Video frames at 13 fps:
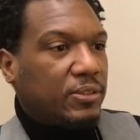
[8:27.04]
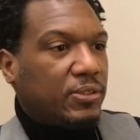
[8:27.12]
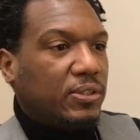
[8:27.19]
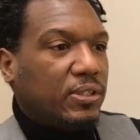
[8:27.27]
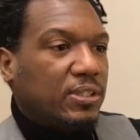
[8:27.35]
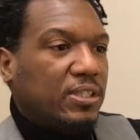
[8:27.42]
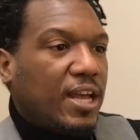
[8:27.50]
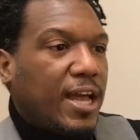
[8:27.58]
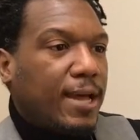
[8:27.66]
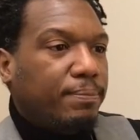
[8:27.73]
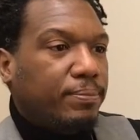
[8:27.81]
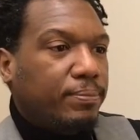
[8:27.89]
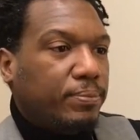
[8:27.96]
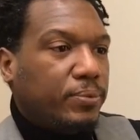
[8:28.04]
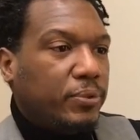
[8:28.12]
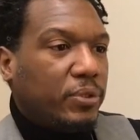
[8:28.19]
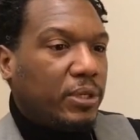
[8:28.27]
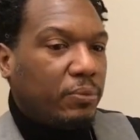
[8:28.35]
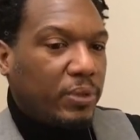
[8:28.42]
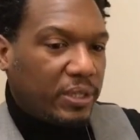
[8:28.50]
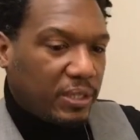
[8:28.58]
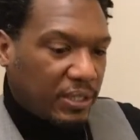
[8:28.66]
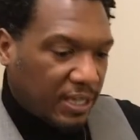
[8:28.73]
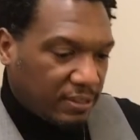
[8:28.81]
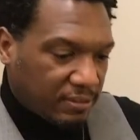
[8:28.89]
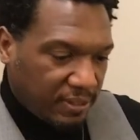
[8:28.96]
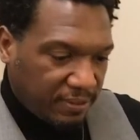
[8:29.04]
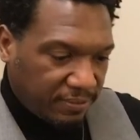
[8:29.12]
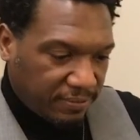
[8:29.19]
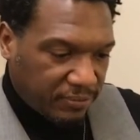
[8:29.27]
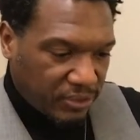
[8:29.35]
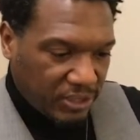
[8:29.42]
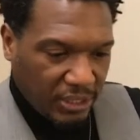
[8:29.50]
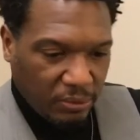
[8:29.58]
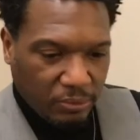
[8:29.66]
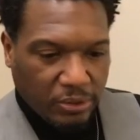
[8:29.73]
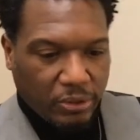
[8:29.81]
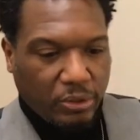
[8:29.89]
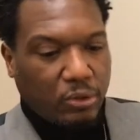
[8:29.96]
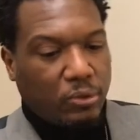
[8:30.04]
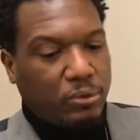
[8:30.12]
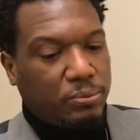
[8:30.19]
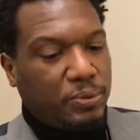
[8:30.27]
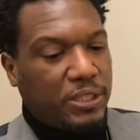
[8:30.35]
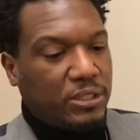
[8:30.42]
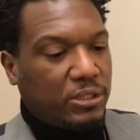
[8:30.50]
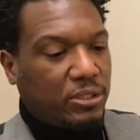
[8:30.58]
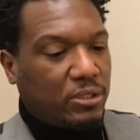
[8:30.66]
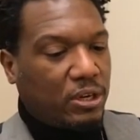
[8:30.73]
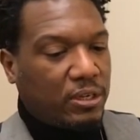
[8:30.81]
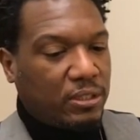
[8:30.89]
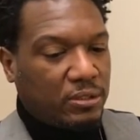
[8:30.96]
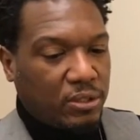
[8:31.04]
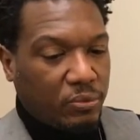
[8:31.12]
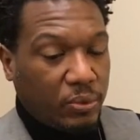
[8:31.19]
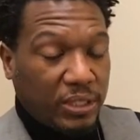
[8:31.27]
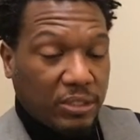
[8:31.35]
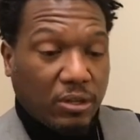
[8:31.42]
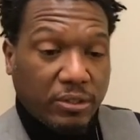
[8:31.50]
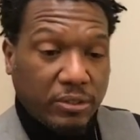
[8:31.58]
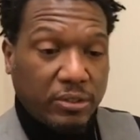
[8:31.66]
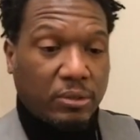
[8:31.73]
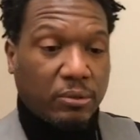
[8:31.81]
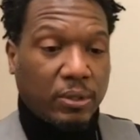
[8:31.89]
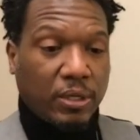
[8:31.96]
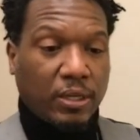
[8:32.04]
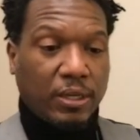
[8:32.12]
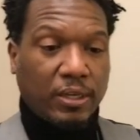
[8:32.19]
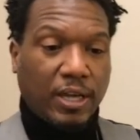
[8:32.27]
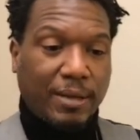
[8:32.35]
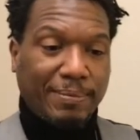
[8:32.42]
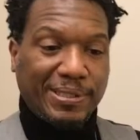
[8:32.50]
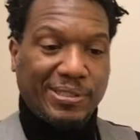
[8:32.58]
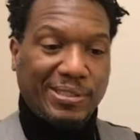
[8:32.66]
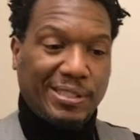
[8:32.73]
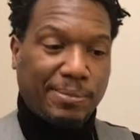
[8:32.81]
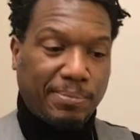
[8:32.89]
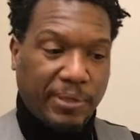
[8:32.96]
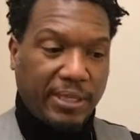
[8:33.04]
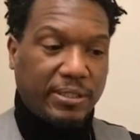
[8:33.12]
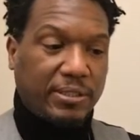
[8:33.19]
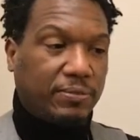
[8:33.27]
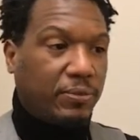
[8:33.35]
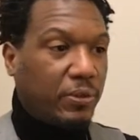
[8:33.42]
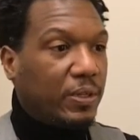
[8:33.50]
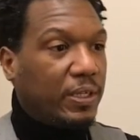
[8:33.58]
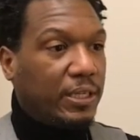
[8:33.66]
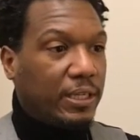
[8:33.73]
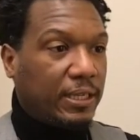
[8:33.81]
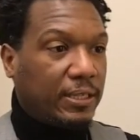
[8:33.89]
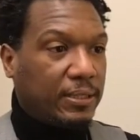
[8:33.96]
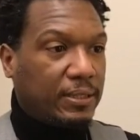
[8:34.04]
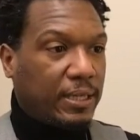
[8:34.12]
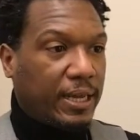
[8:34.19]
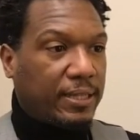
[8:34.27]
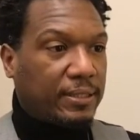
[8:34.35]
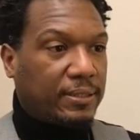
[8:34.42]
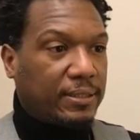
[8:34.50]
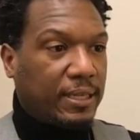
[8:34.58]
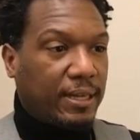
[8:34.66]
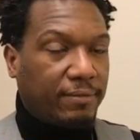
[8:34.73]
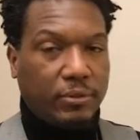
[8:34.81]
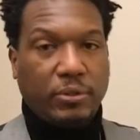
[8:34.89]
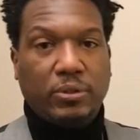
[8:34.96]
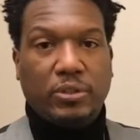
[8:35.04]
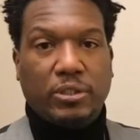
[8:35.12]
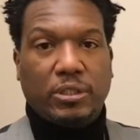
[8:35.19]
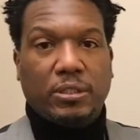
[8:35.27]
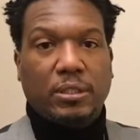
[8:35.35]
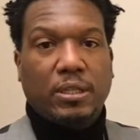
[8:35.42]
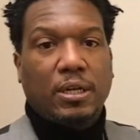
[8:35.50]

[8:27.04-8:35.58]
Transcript: to the top, so that we can kind of like see where the gold pieces are, and so we can also come into this place of unity and evolution.